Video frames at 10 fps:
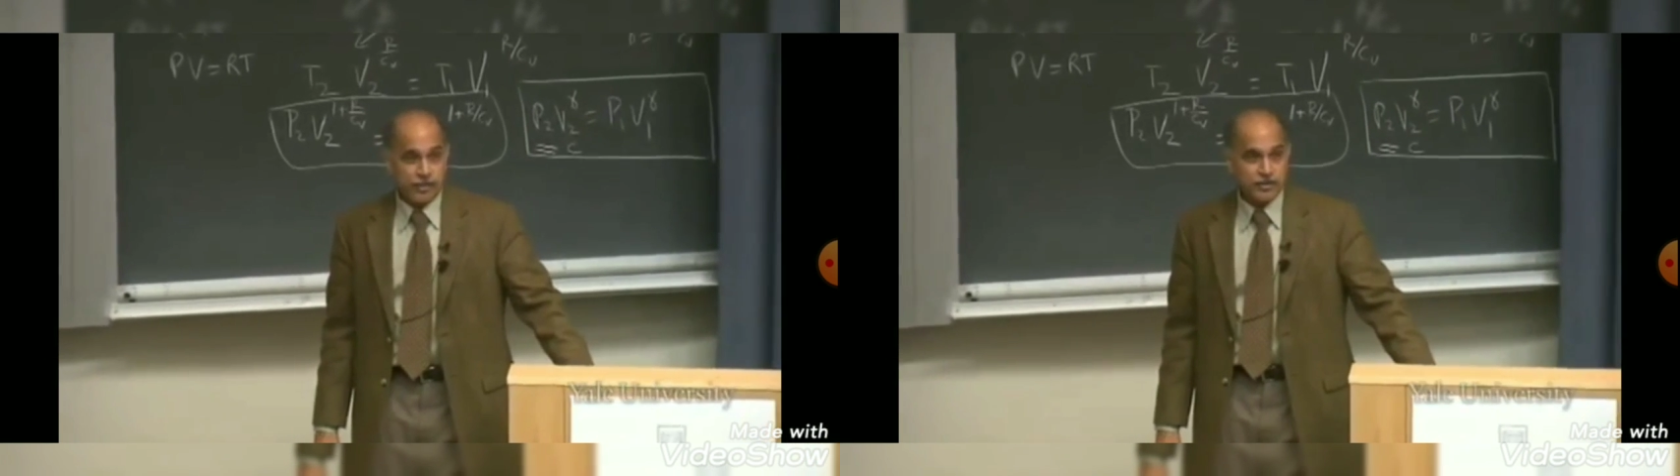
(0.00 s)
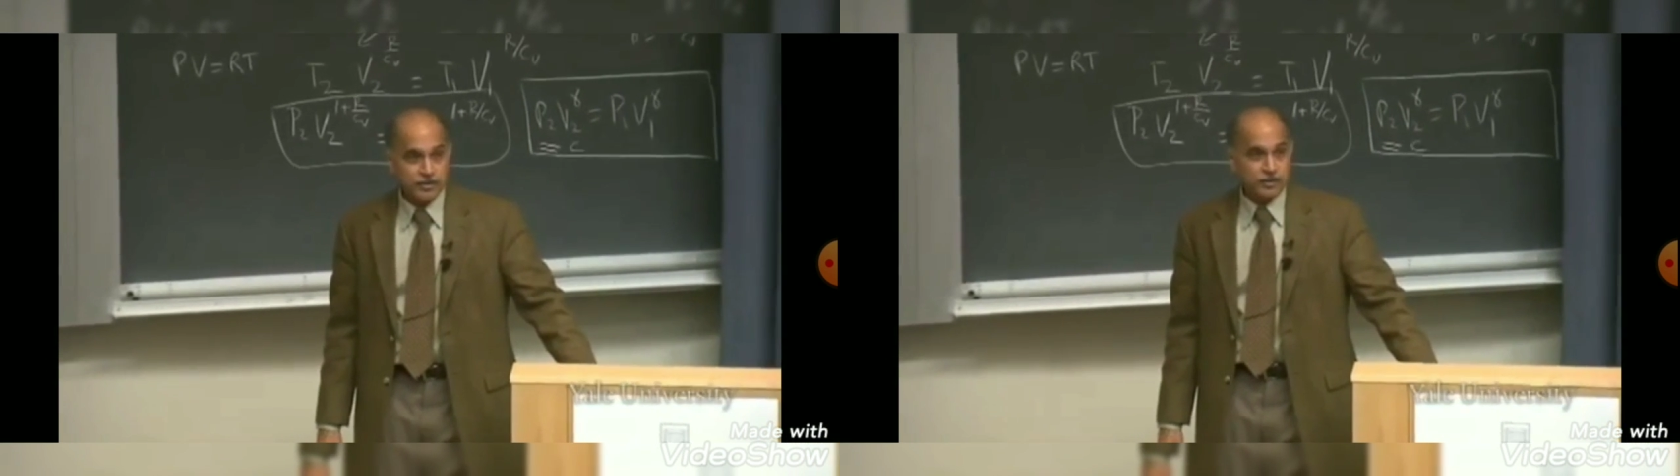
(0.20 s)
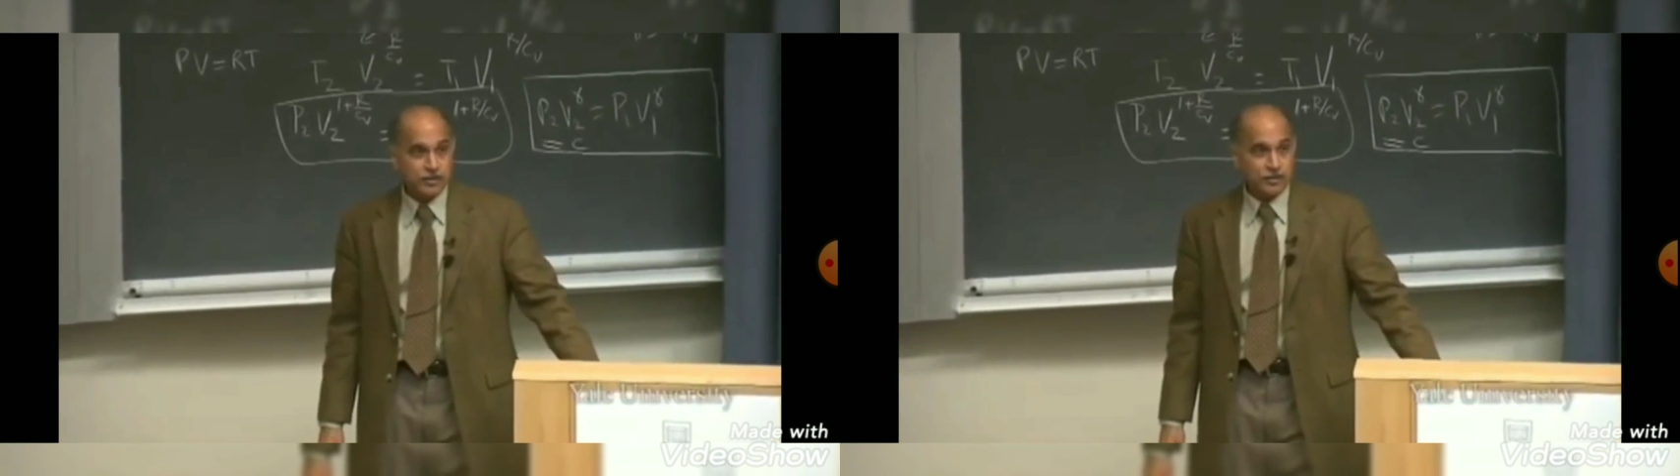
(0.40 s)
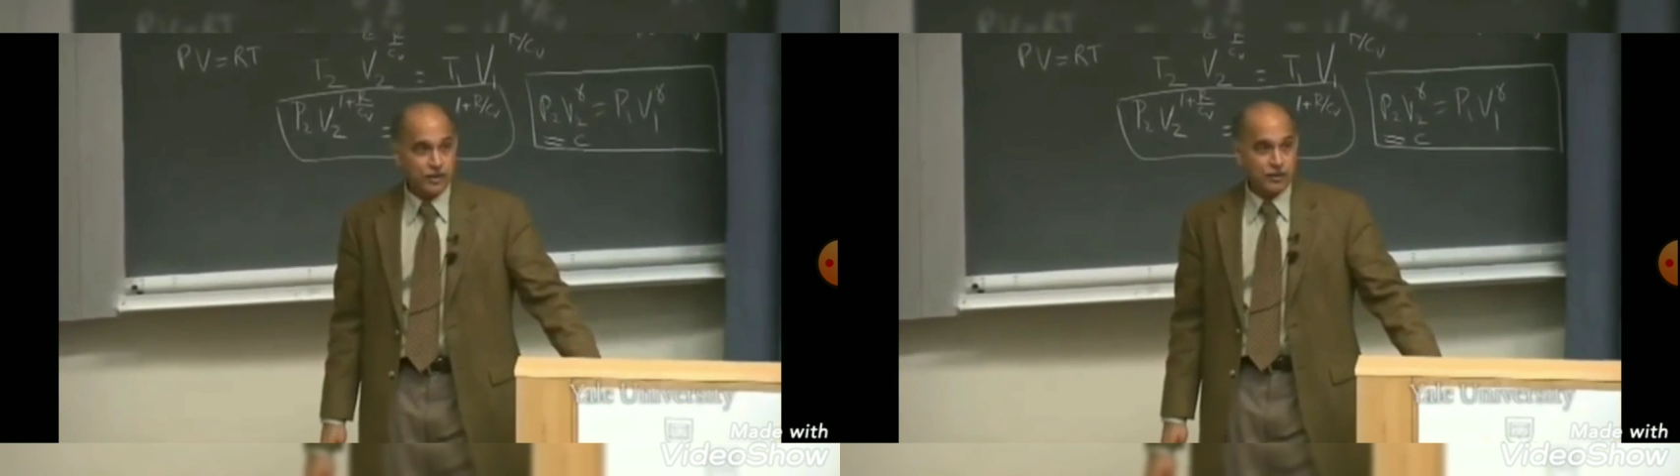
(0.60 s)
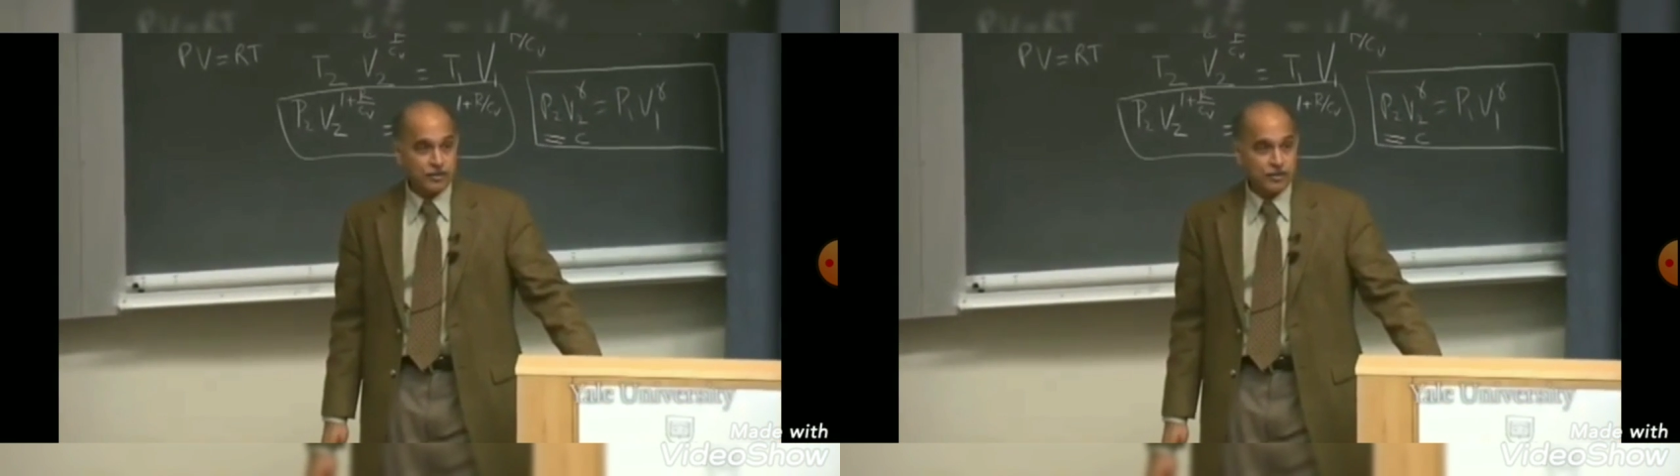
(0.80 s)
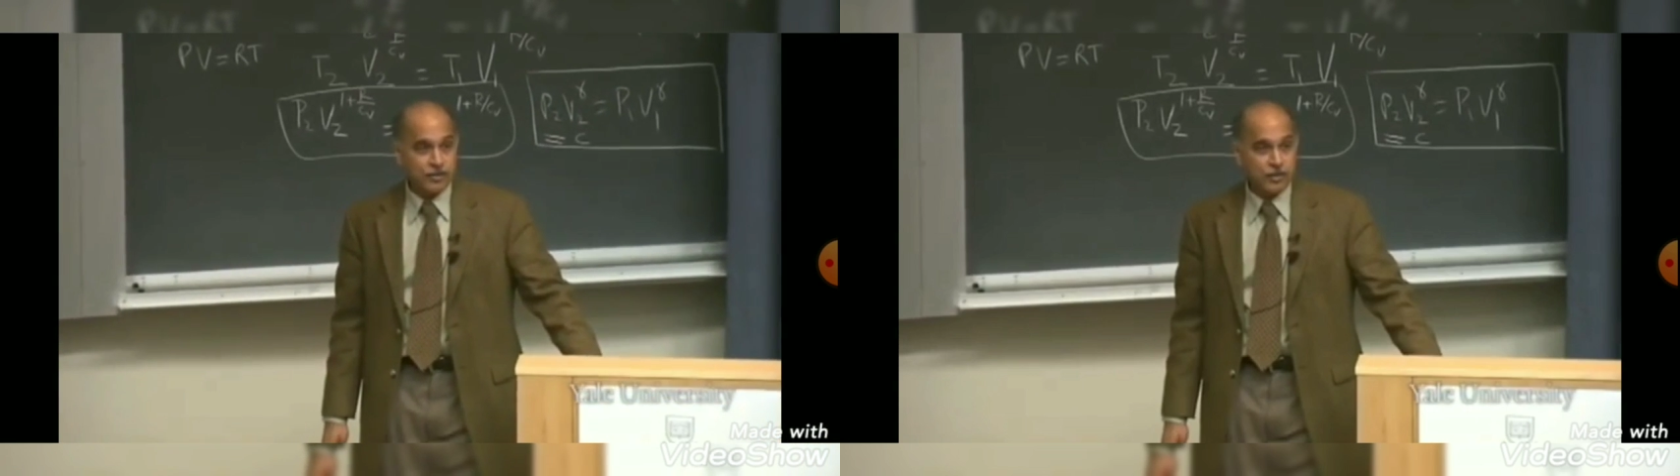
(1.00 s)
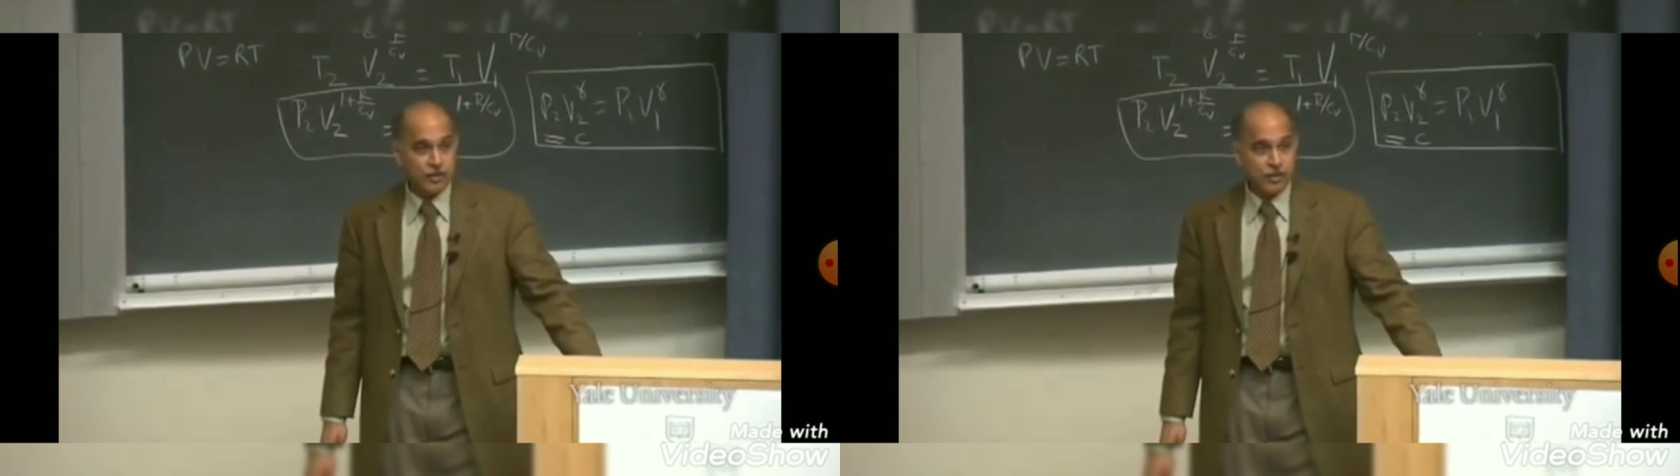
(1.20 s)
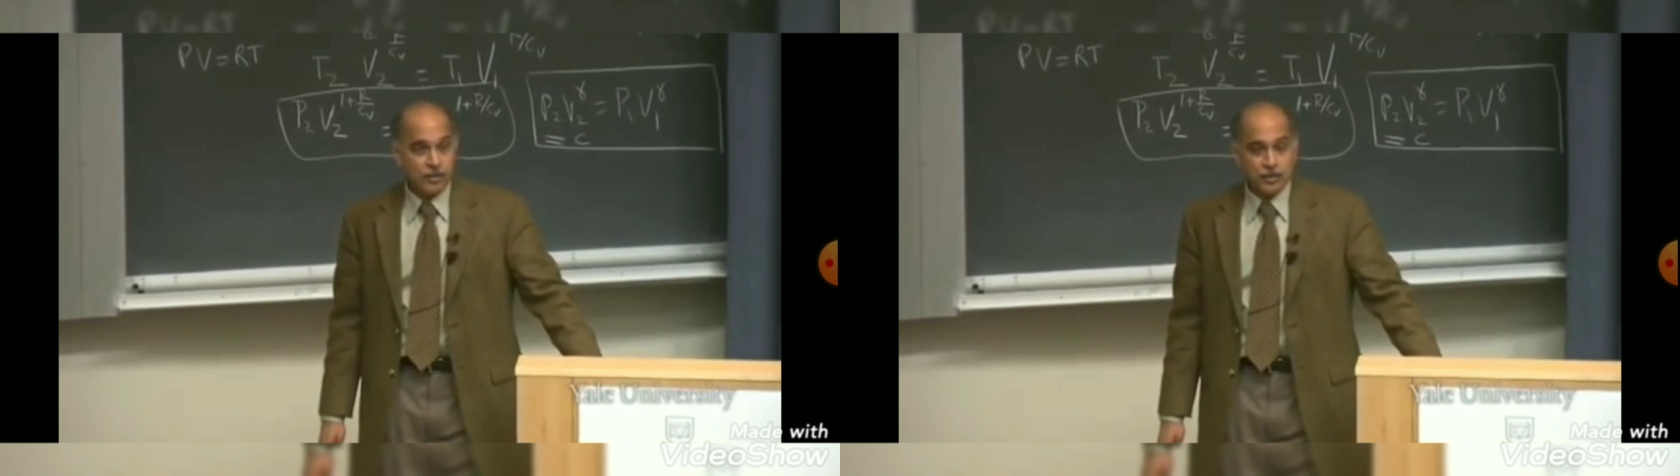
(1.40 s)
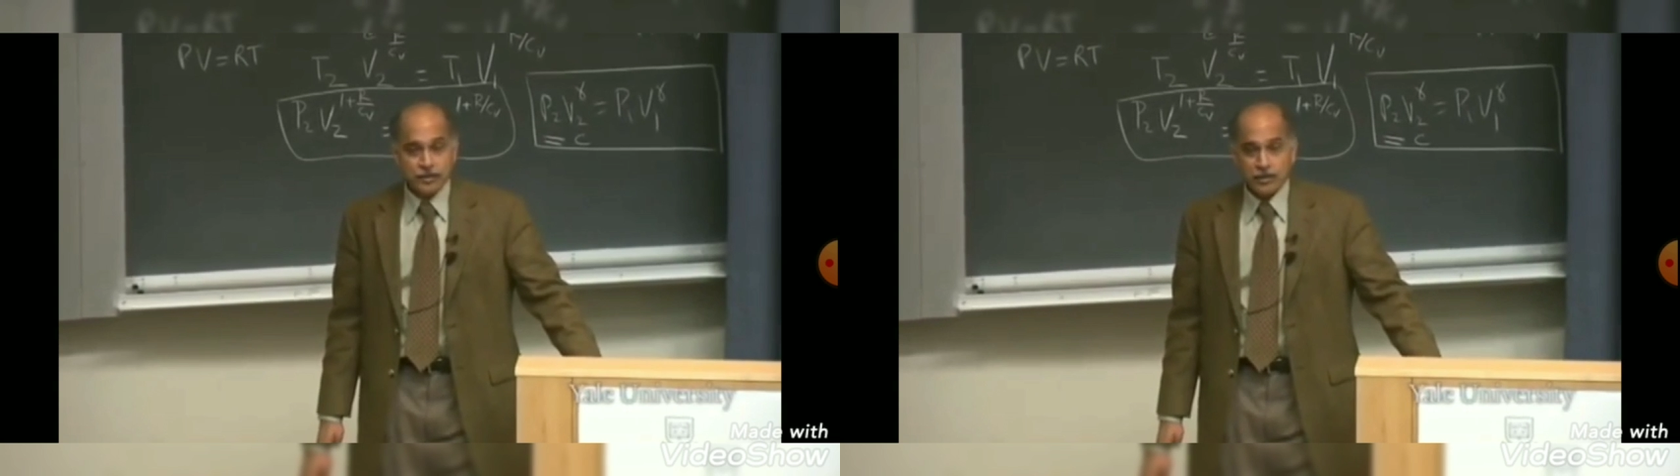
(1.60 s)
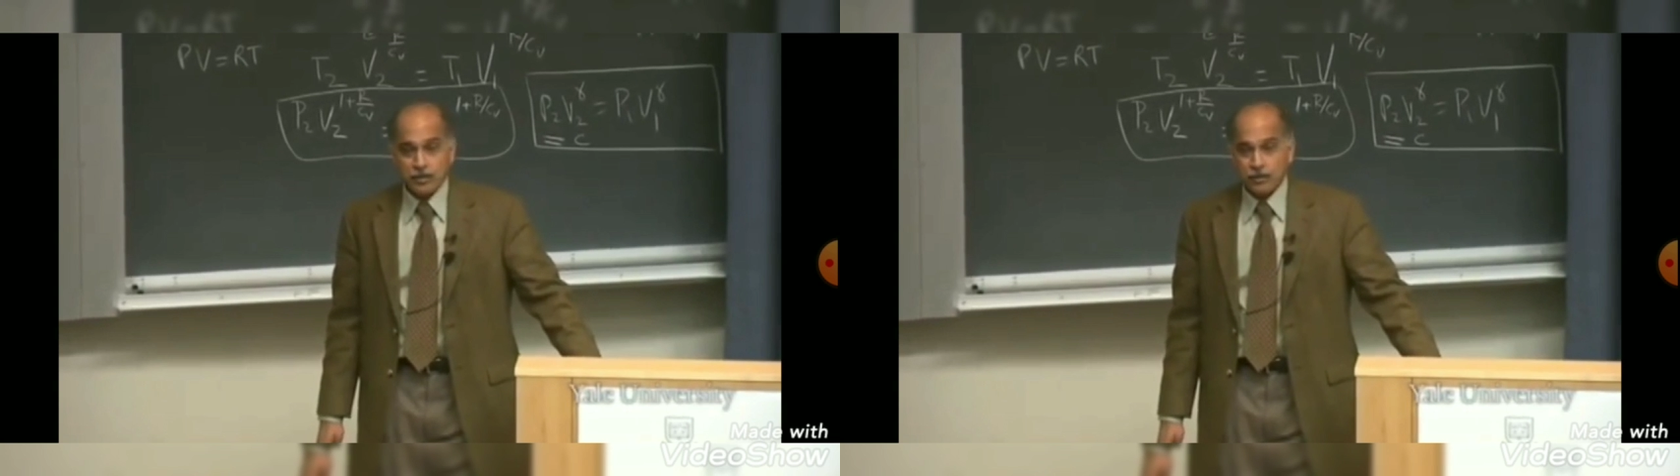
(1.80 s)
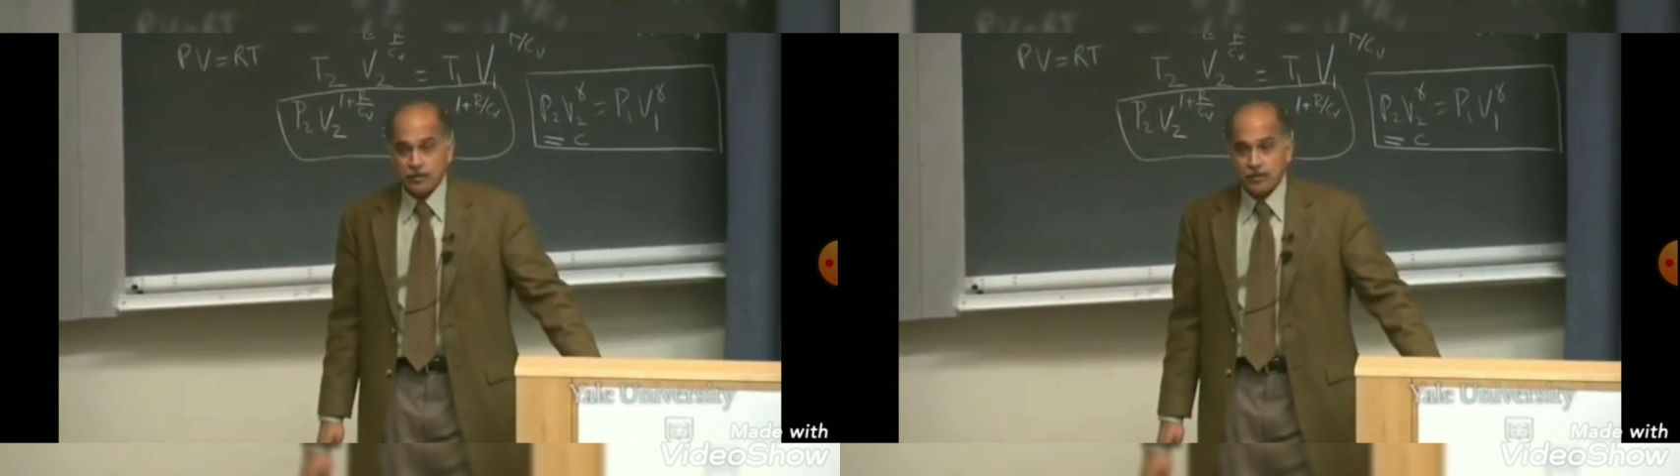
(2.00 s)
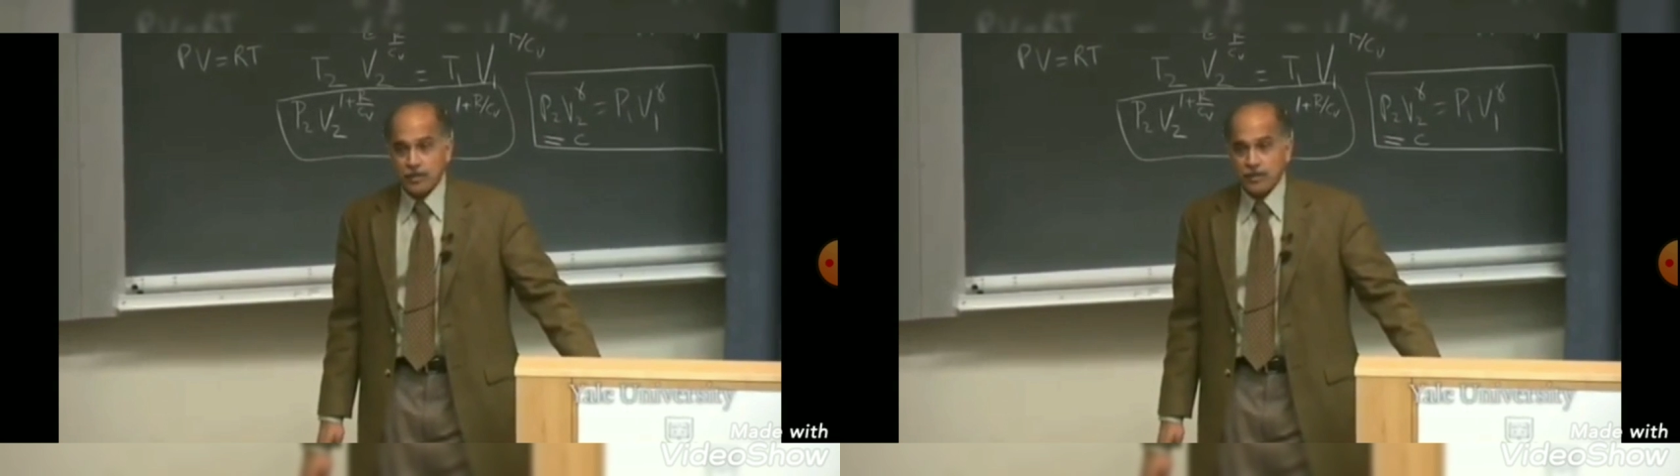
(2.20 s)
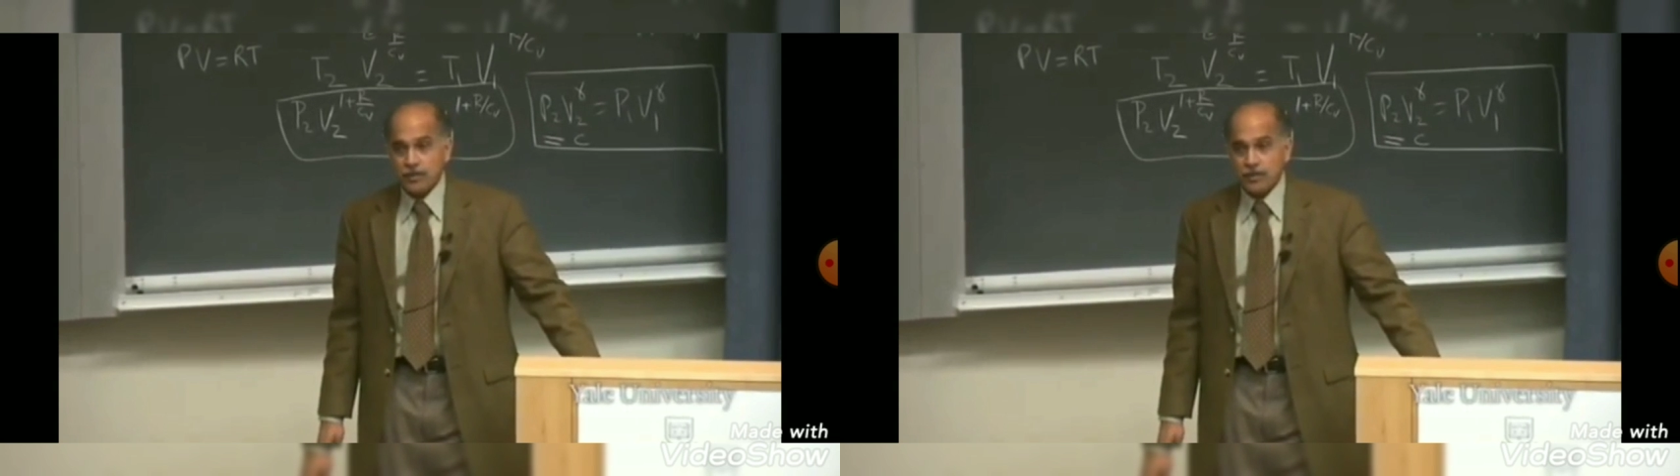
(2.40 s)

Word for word: a single law that not only